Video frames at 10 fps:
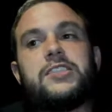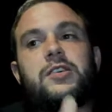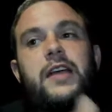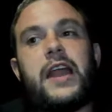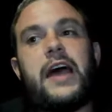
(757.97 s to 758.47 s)

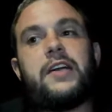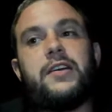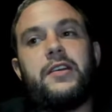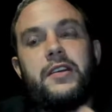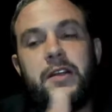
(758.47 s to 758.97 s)
that I
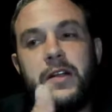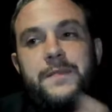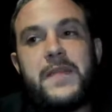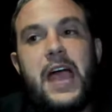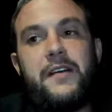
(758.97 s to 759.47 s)
could
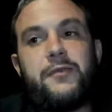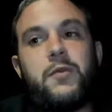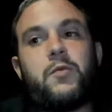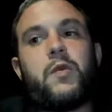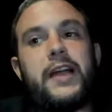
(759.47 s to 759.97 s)
have
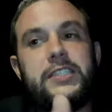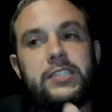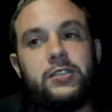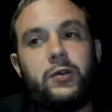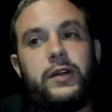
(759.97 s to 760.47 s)
rights
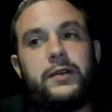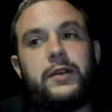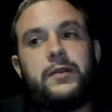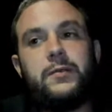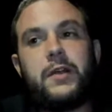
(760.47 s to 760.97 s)
to it
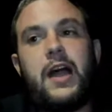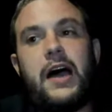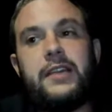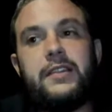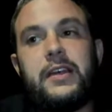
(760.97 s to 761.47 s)

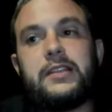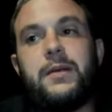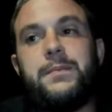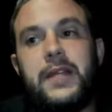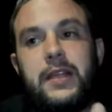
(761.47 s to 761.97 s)
regarding like the
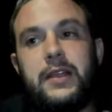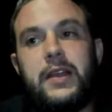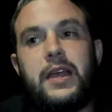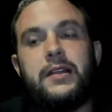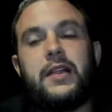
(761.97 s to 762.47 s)
beat,
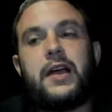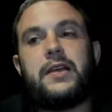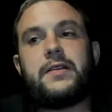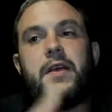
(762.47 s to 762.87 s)
and like